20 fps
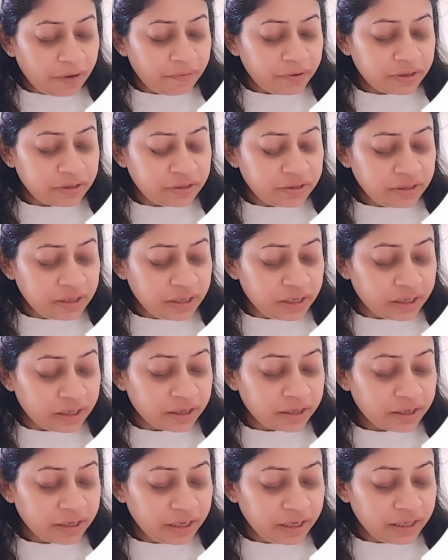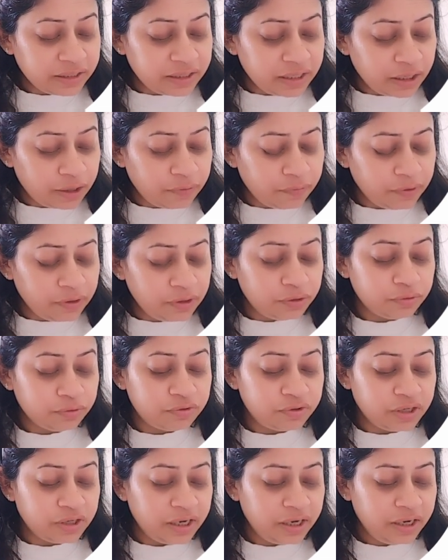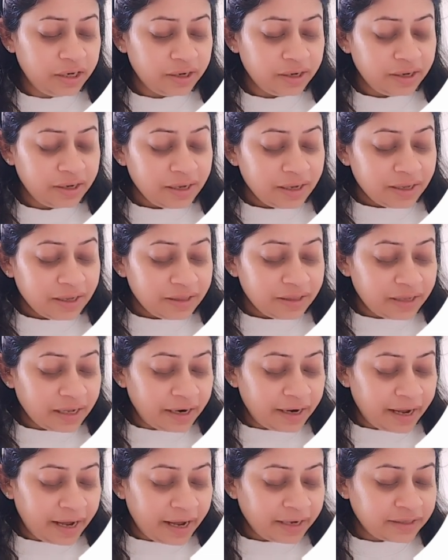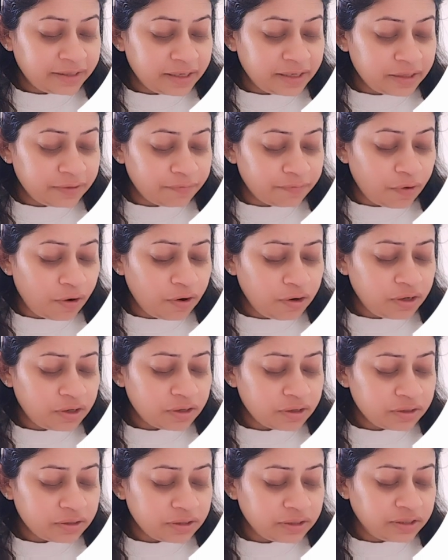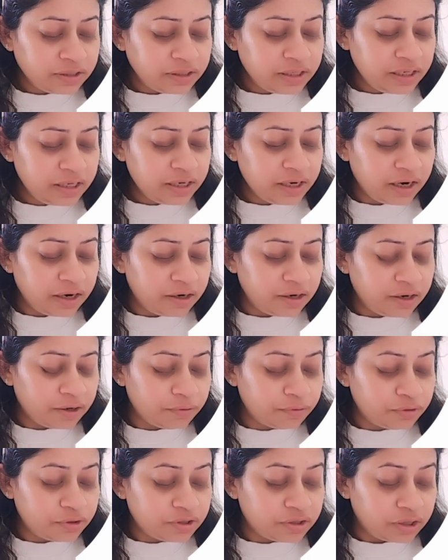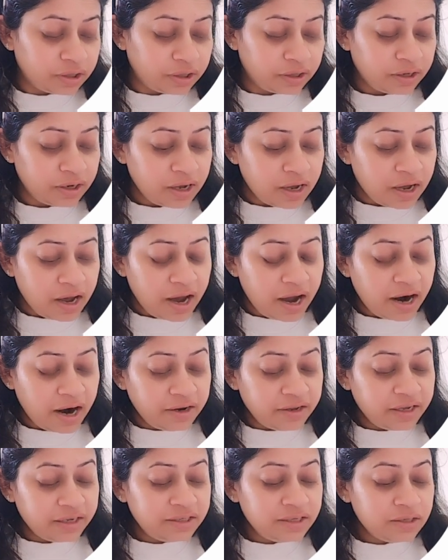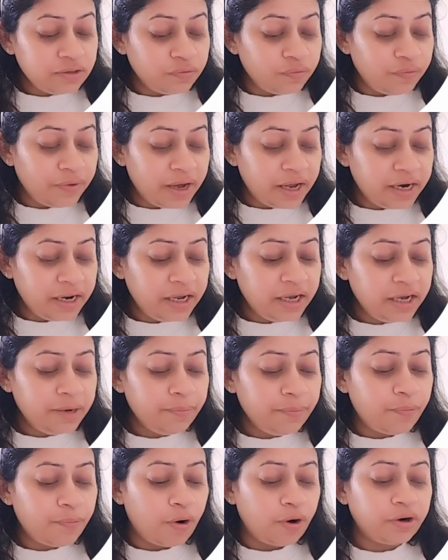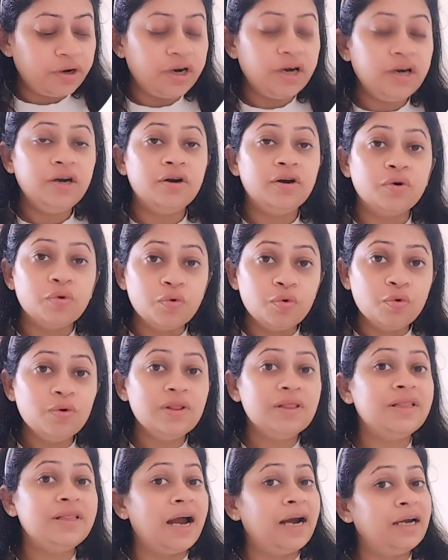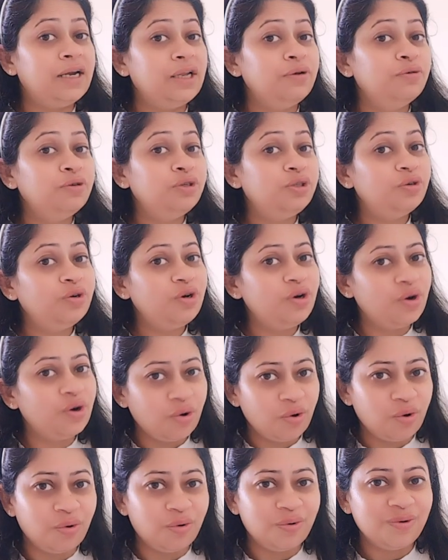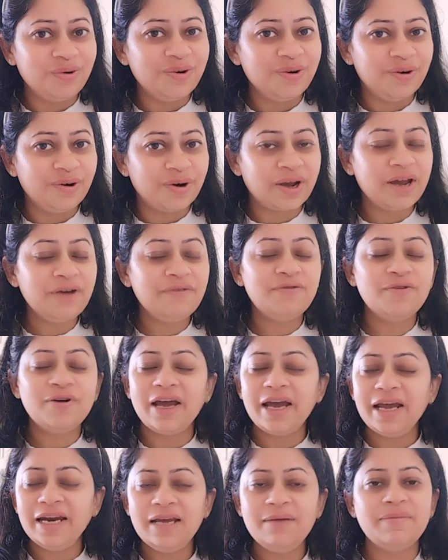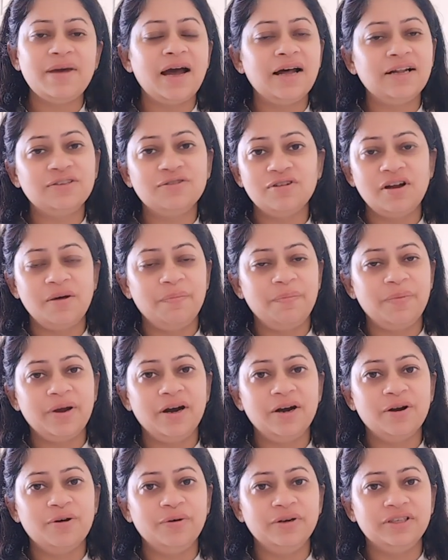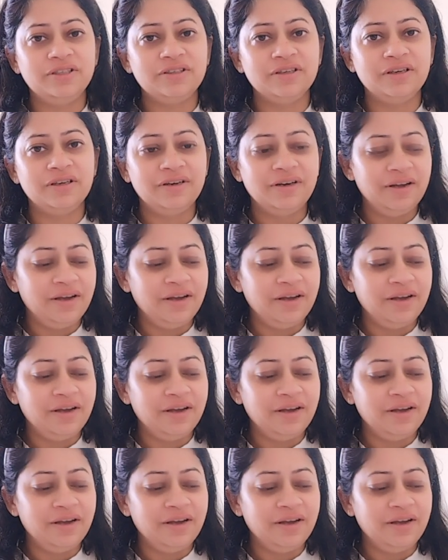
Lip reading: c is equal to c, then x is what? C under root c. And this is very important rule that you should know, okay, for any maths Olympiad question.